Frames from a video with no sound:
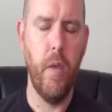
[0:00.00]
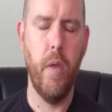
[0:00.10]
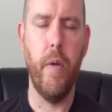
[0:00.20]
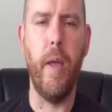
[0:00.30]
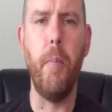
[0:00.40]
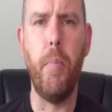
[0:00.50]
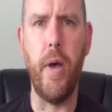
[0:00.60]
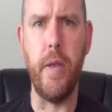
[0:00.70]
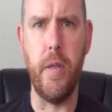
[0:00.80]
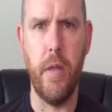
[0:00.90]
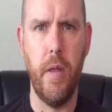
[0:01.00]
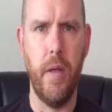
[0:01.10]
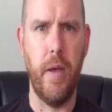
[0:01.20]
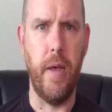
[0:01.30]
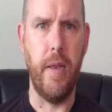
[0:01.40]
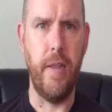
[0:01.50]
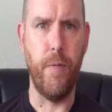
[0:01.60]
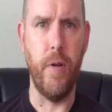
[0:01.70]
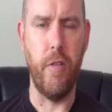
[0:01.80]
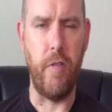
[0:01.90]
right? But
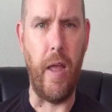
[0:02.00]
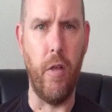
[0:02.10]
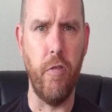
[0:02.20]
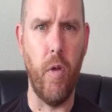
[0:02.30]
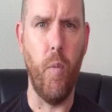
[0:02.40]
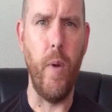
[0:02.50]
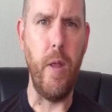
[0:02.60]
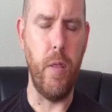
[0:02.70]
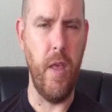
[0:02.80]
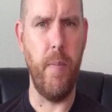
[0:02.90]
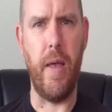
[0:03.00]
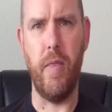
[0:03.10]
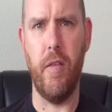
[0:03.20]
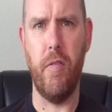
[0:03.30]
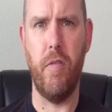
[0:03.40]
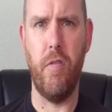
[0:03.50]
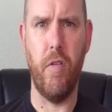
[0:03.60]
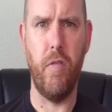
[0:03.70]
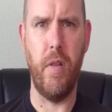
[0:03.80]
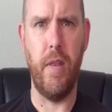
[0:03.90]
different style. So when you think about this, it's
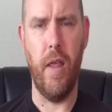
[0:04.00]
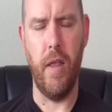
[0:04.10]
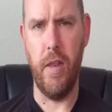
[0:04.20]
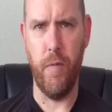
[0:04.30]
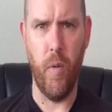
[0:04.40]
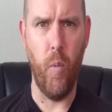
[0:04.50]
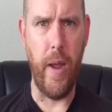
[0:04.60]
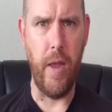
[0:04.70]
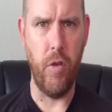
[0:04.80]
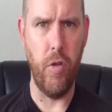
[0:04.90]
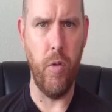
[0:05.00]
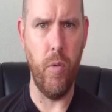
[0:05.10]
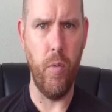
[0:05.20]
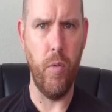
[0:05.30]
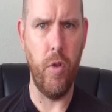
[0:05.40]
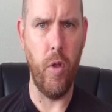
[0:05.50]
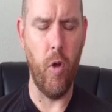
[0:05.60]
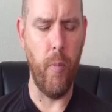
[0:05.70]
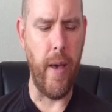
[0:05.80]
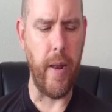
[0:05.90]
just a different way to
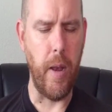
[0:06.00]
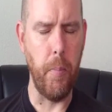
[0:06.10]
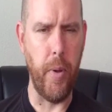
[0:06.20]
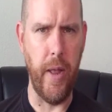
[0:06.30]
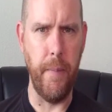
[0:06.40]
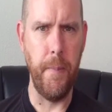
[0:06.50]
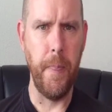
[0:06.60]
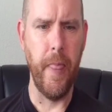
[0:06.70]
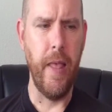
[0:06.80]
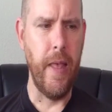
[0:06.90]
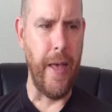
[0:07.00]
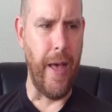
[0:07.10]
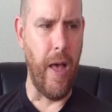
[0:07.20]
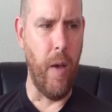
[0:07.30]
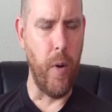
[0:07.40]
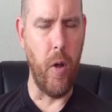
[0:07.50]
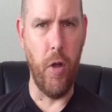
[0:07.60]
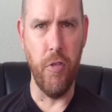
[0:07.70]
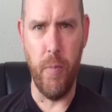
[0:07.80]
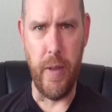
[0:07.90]
go about it. But I want to
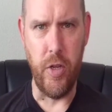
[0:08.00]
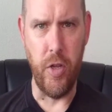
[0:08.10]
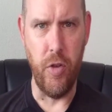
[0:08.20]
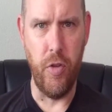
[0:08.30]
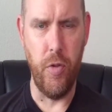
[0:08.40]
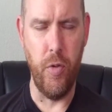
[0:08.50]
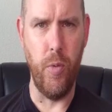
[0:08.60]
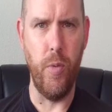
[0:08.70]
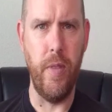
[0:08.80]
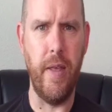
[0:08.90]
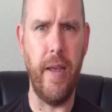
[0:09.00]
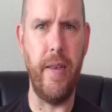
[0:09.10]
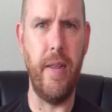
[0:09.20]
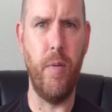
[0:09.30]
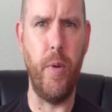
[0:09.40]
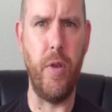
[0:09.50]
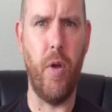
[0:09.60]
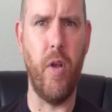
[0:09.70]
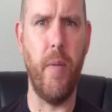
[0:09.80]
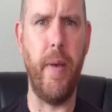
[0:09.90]
also mention, too, the idea when we
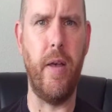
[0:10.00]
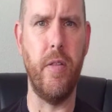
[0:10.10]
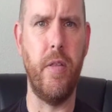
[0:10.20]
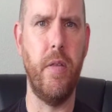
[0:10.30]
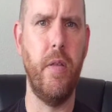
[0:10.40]
talk about,